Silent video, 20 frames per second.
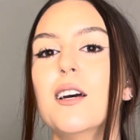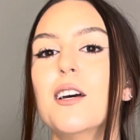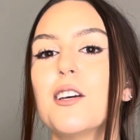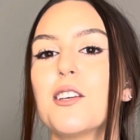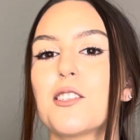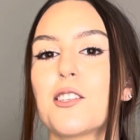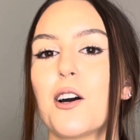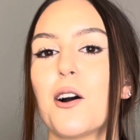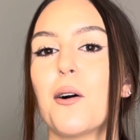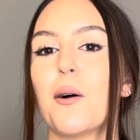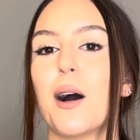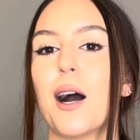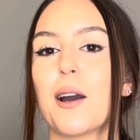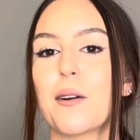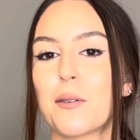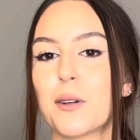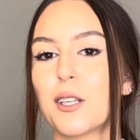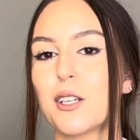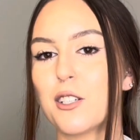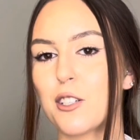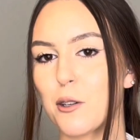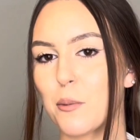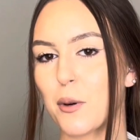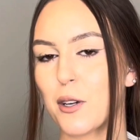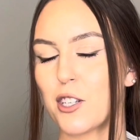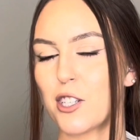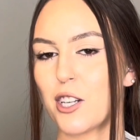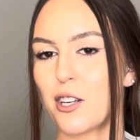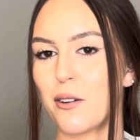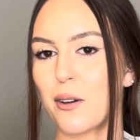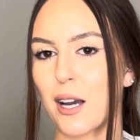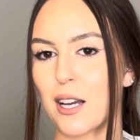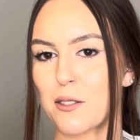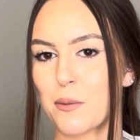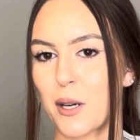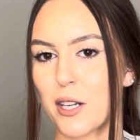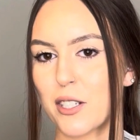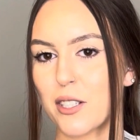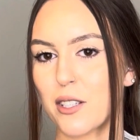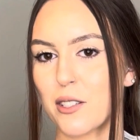So I really do appreciate you guys
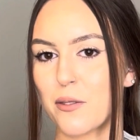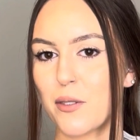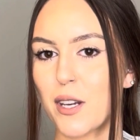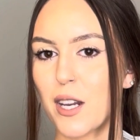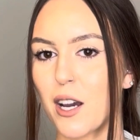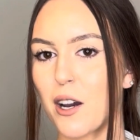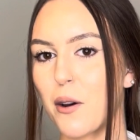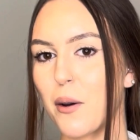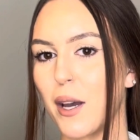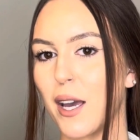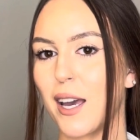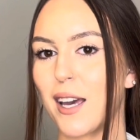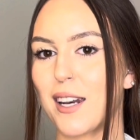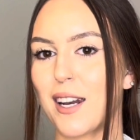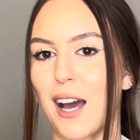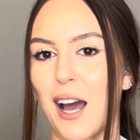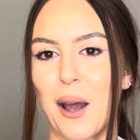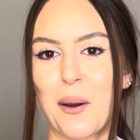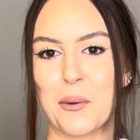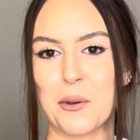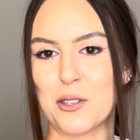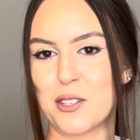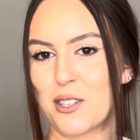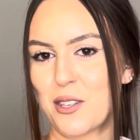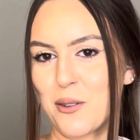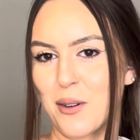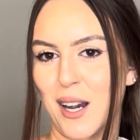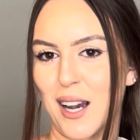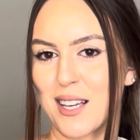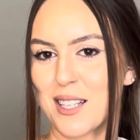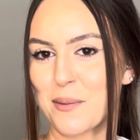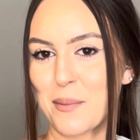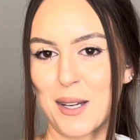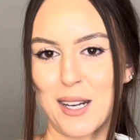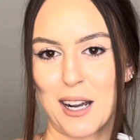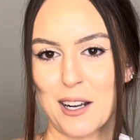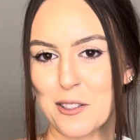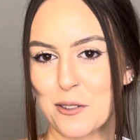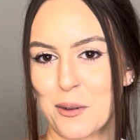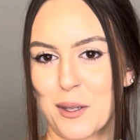watching this video and I will see you guys in my
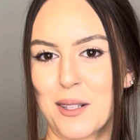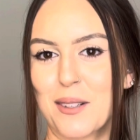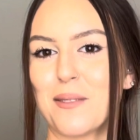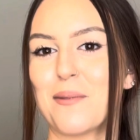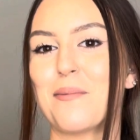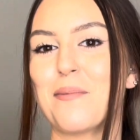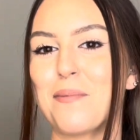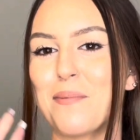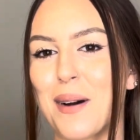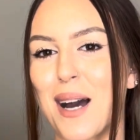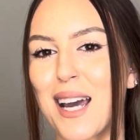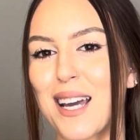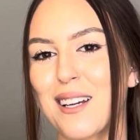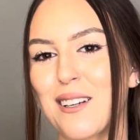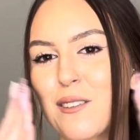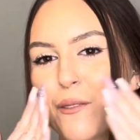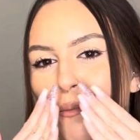next one. Bye.